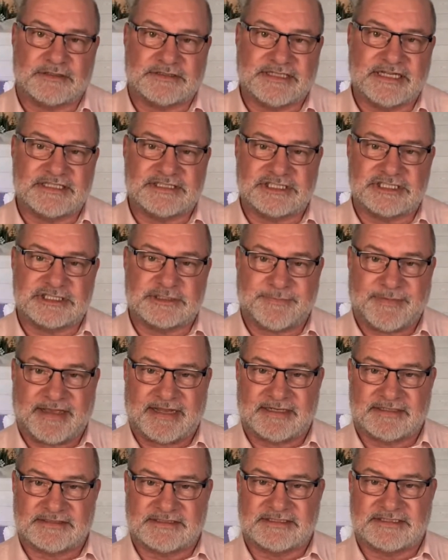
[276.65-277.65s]
attention
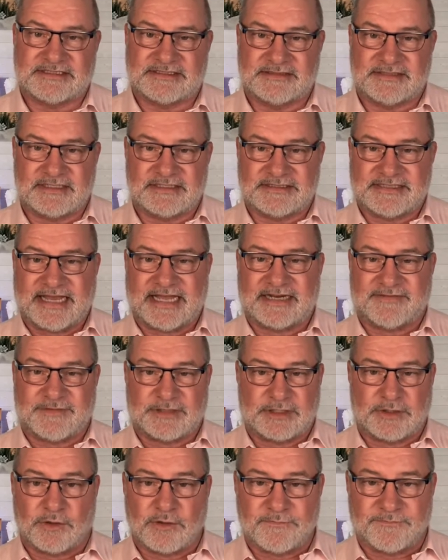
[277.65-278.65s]
span is that of a
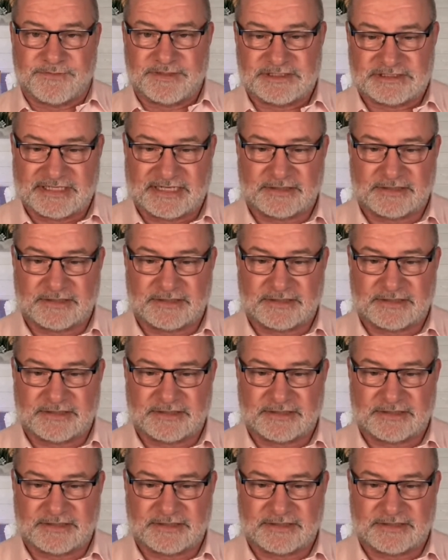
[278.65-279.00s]
goldfish.